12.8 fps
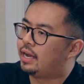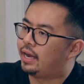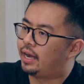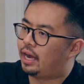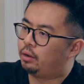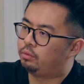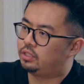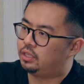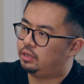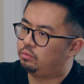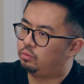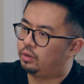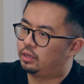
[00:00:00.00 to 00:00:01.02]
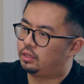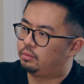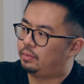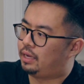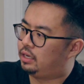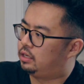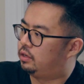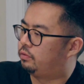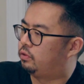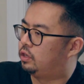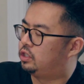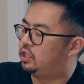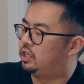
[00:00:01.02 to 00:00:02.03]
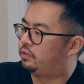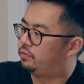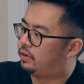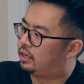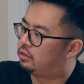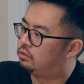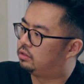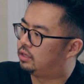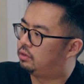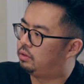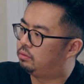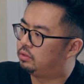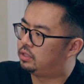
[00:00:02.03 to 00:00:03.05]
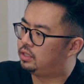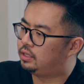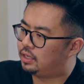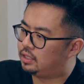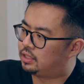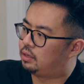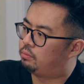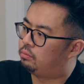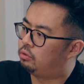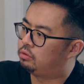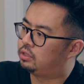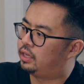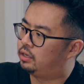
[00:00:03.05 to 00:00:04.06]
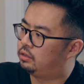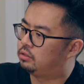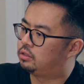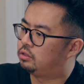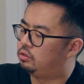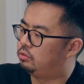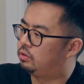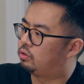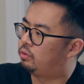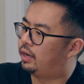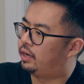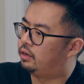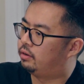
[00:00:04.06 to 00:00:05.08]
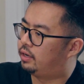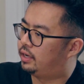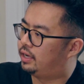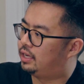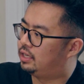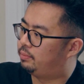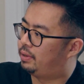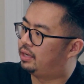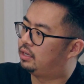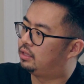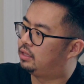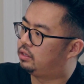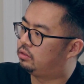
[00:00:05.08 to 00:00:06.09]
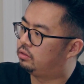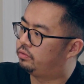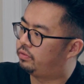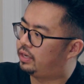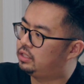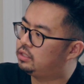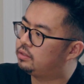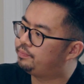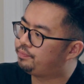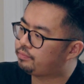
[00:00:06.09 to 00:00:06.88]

I would say one of the main differentiating factors that we would see is that most lenders do require independent legal advice.